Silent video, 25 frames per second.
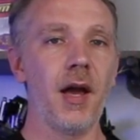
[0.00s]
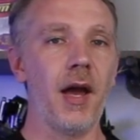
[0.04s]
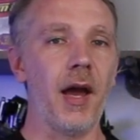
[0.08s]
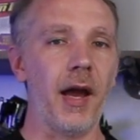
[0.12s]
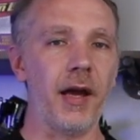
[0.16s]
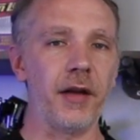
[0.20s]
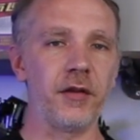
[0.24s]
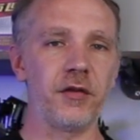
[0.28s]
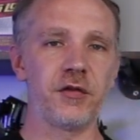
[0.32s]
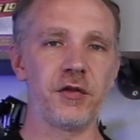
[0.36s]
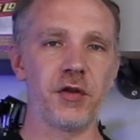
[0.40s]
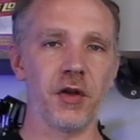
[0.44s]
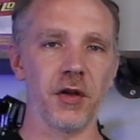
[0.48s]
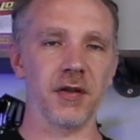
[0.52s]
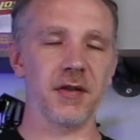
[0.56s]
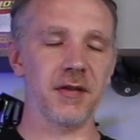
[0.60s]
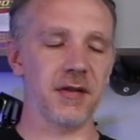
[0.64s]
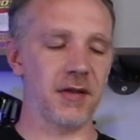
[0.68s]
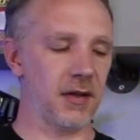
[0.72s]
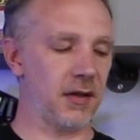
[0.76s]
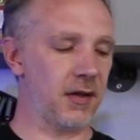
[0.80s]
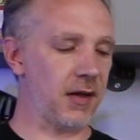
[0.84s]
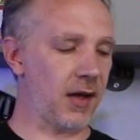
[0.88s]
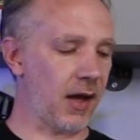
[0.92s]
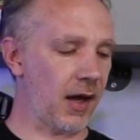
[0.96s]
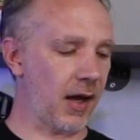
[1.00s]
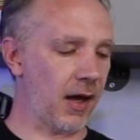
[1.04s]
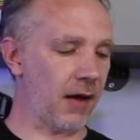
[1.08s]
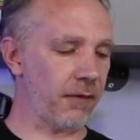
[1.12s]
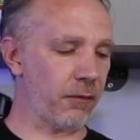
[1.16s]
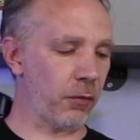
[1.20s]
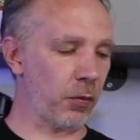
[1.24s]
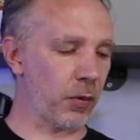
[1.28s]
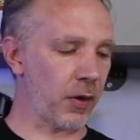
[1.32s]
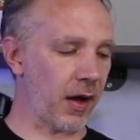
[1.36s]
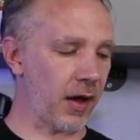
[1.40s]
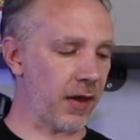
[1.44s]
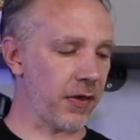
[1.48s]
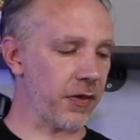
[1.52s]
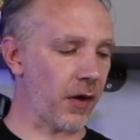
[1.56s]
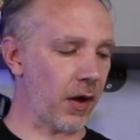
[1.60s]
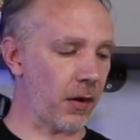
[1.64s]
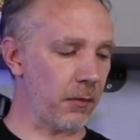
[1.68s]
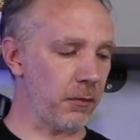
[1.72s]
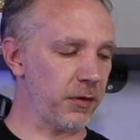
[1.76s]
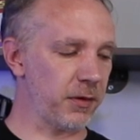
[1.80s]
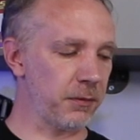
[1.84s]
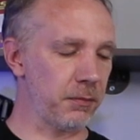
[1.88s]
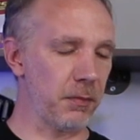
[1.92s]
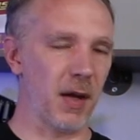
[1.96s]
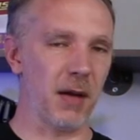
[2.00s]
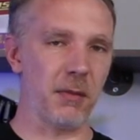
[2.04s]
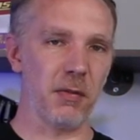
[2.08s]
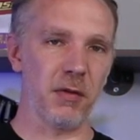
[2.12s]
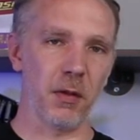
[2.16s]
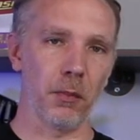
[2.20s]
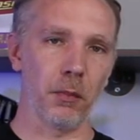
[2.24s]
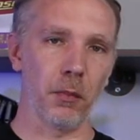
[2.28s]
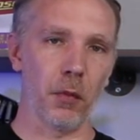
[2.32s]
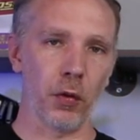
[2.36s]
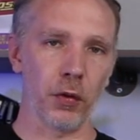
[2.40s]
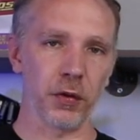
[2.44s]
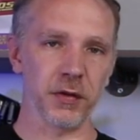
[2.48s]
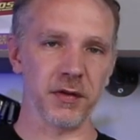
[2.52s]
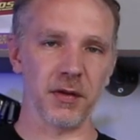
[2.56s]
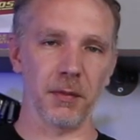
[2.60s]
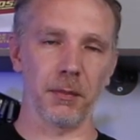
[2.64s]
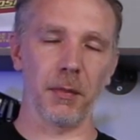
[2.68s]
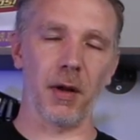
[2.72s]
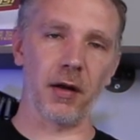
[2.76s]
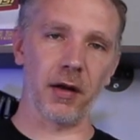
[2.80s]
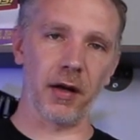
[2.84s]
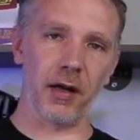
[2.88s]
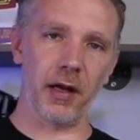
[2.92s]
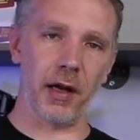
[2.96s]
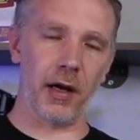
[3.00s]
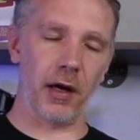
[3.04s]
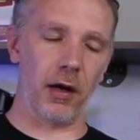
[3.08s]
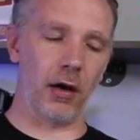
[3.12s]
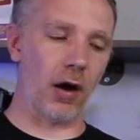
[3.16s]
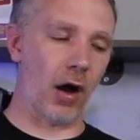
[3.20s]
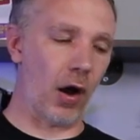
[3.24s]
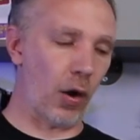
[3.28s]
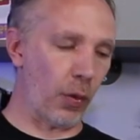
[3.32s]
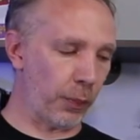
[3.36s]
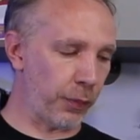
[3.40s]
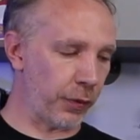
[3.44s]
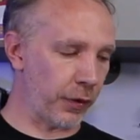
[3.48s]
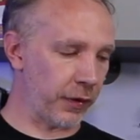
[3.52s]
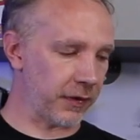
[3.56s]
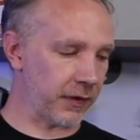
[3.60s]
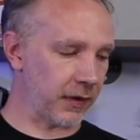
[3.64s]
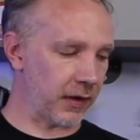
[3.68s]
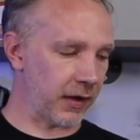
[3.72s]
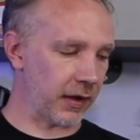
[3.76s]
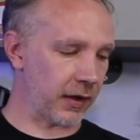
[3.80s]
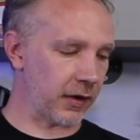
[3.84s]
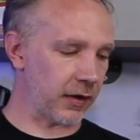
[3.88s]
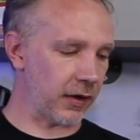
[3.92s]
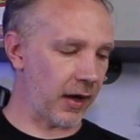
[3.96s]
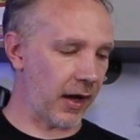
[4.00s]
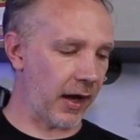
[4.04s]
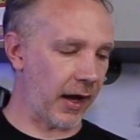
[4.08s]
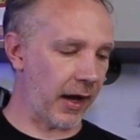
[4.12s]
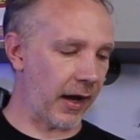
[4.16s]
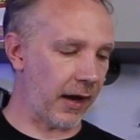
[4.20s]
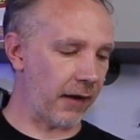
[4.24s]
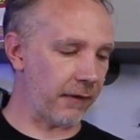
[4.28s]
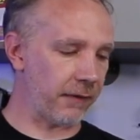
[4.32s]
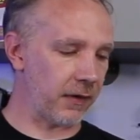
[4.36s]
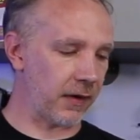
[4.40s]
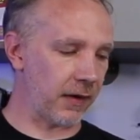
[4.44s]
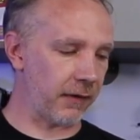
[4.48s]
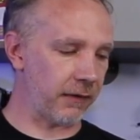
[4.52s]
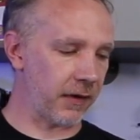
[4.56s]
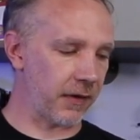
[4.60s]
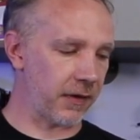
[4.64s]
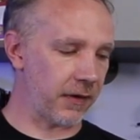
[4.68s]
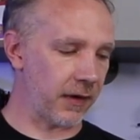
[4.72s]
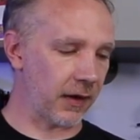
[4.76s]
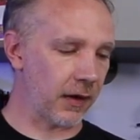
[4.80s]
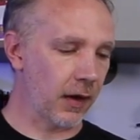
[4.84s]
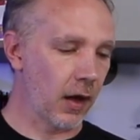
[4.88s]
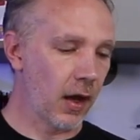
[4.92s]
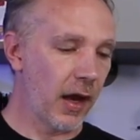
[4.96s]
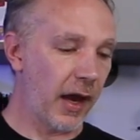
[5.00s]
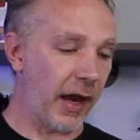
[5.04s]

It just didn't have what I thought was maybe the most amount of air output that it could have and everything.